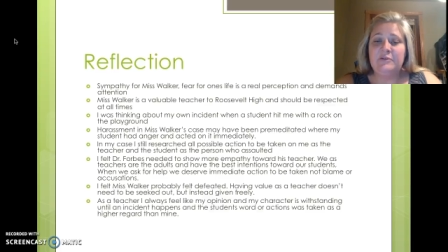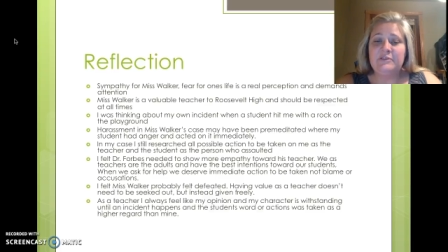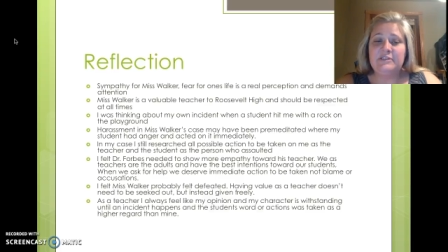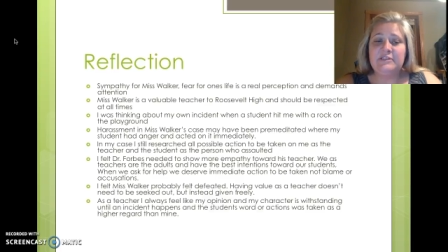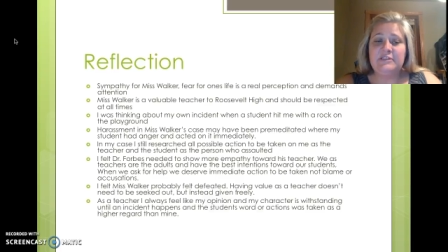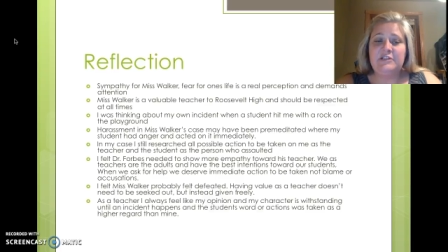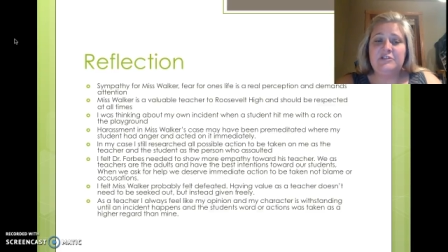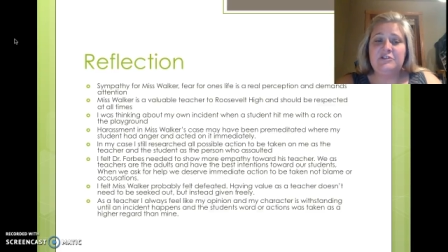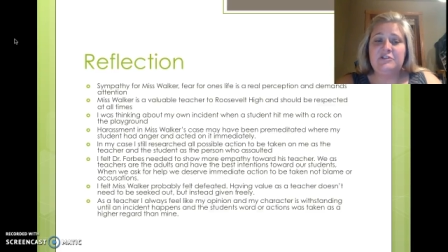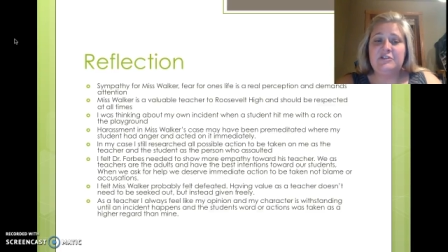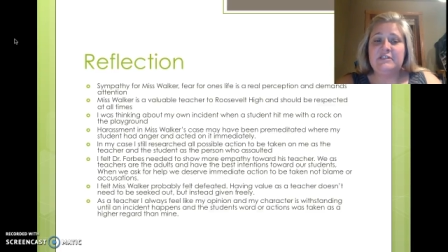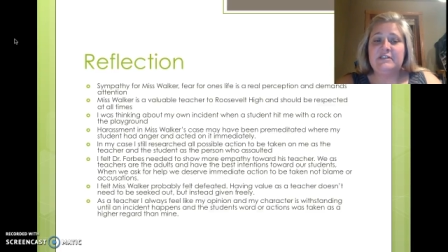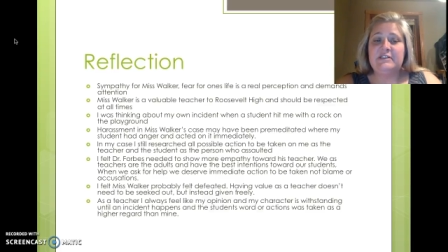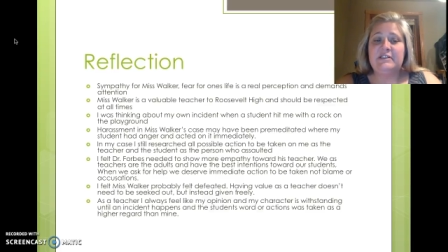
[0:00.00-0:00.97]
as a teacher
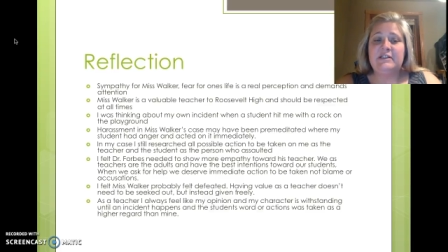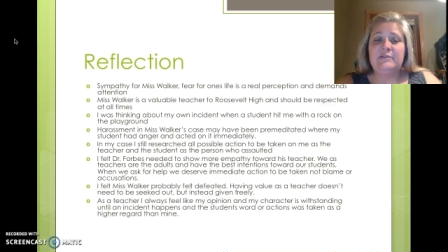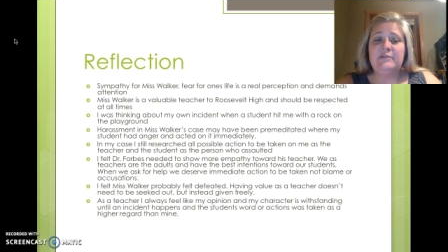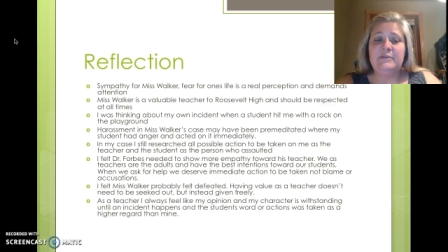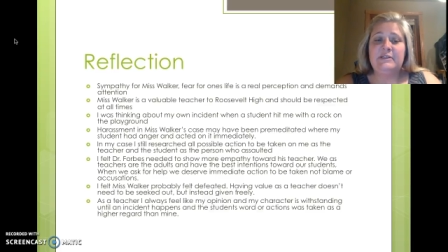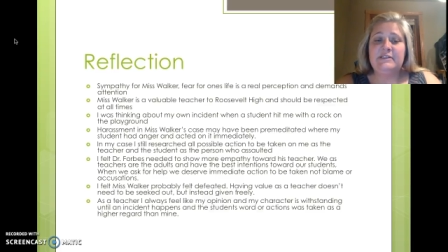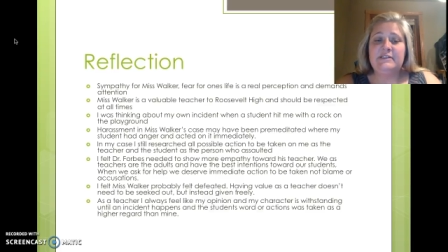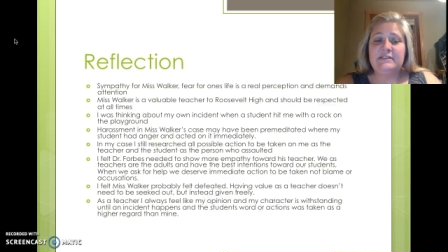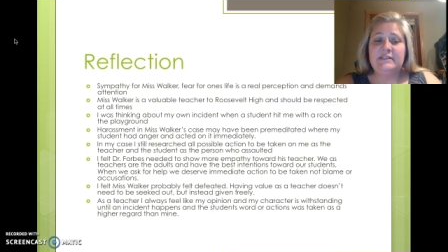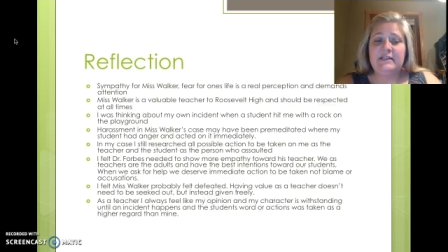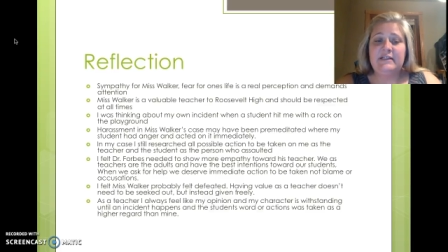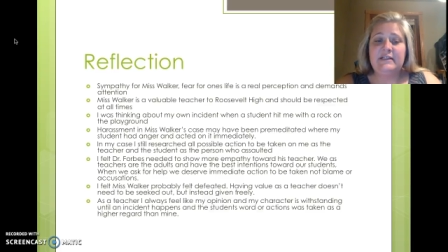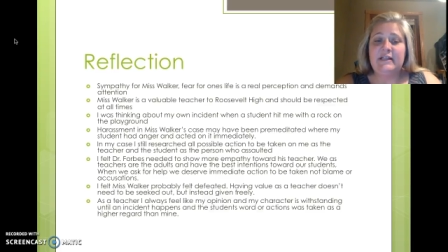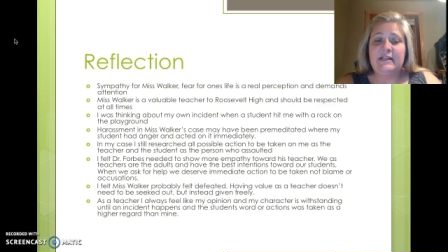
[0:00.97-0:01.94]
doesn't need to be
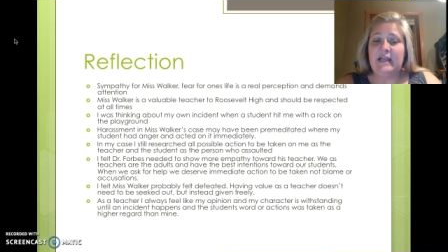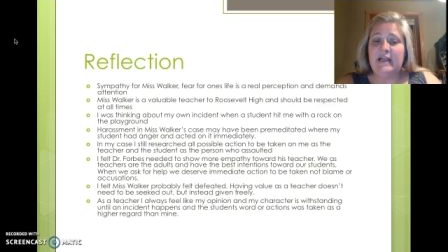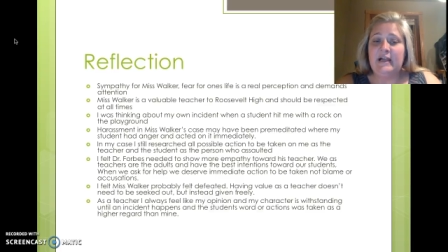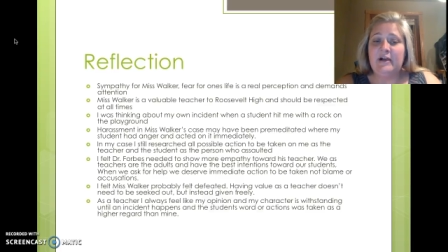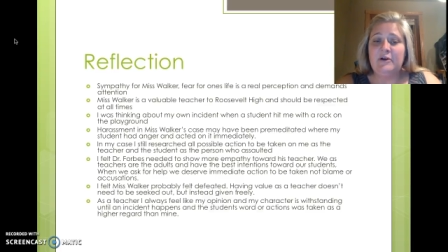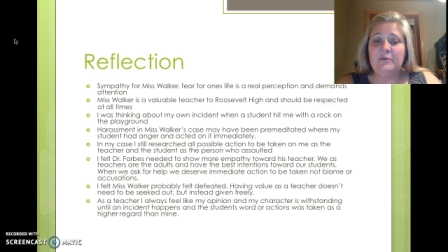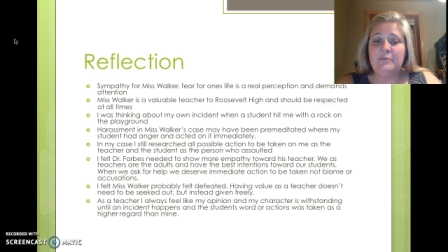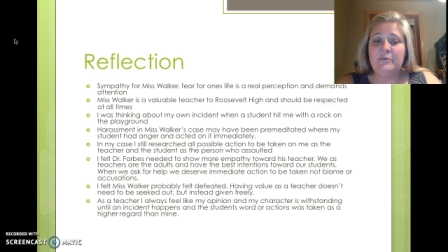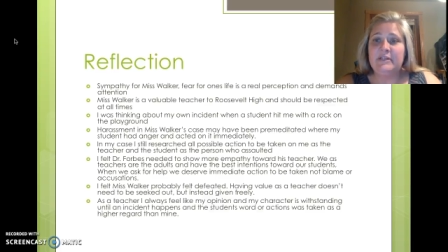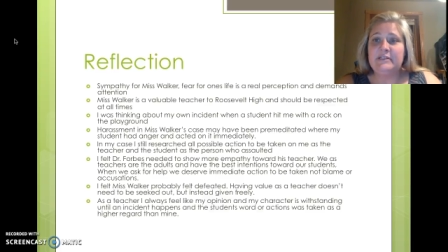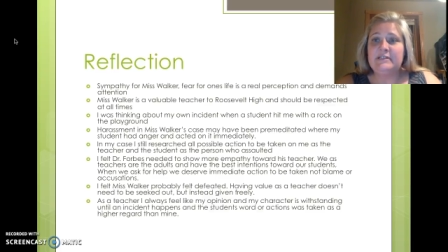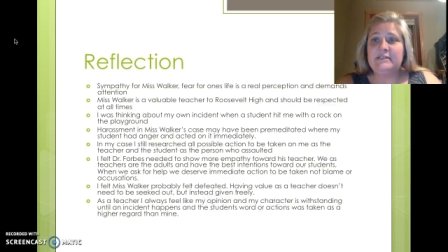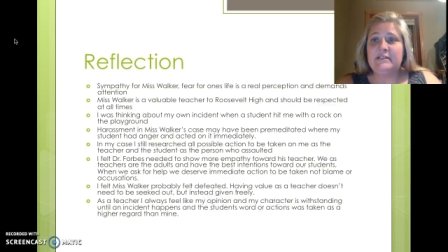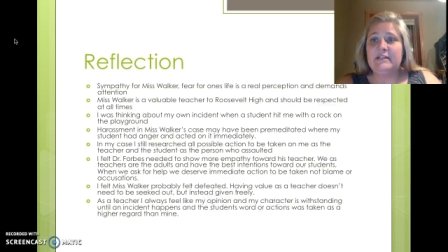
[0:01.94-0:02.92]
seeked out, but
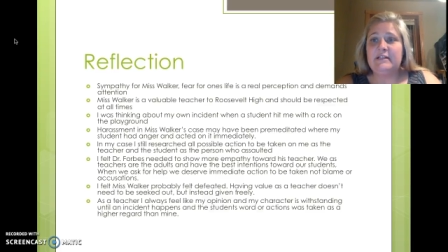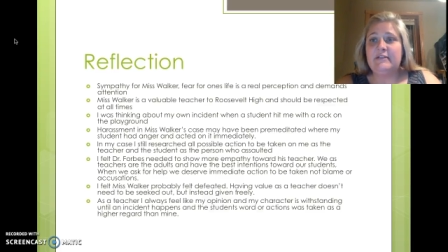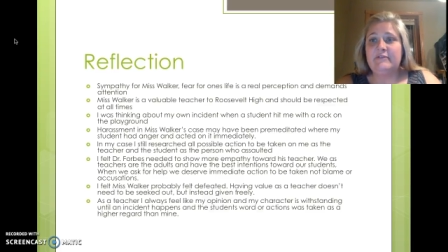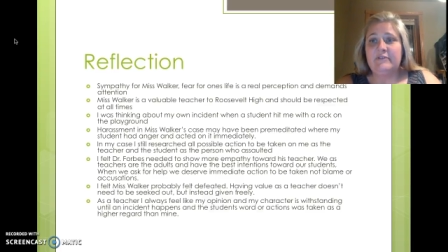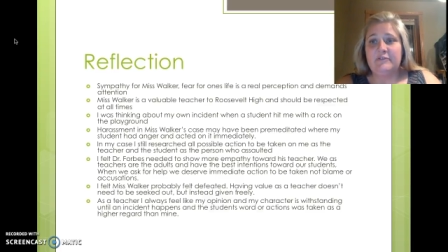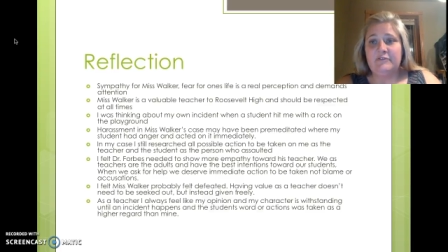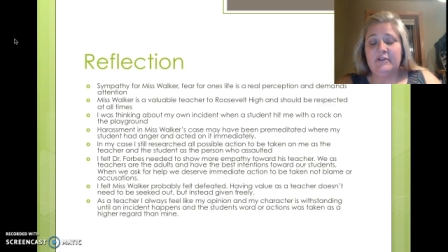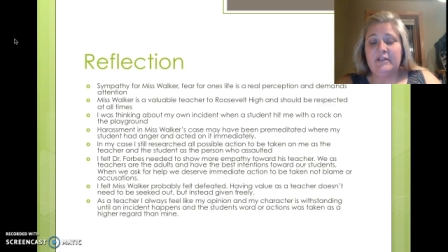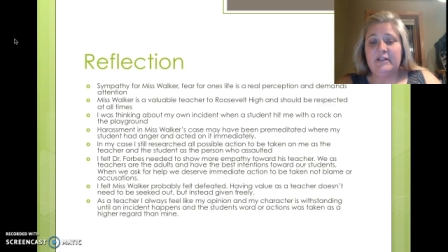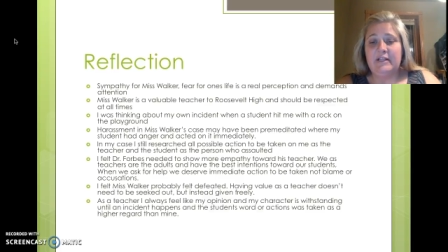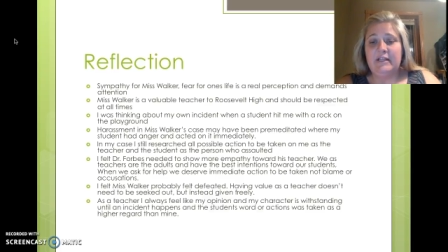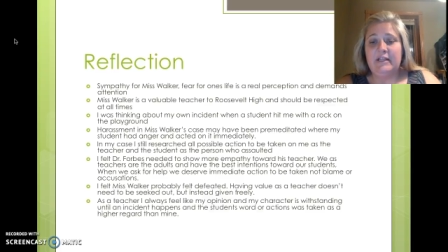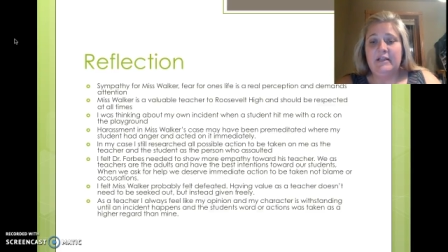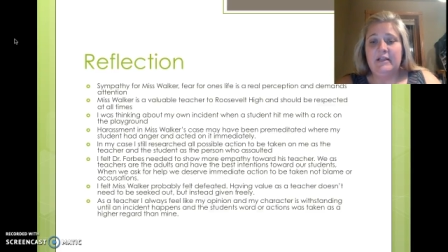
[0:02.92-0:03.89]
instead given
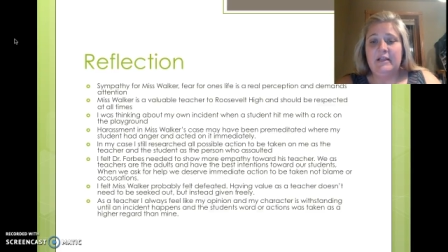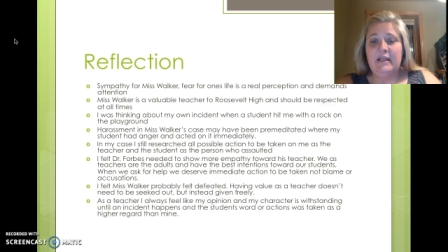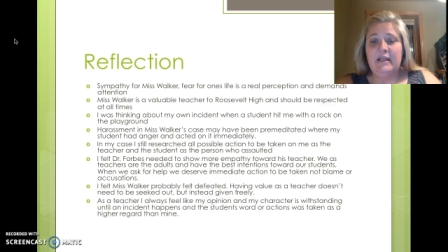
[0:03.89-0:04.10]
freely.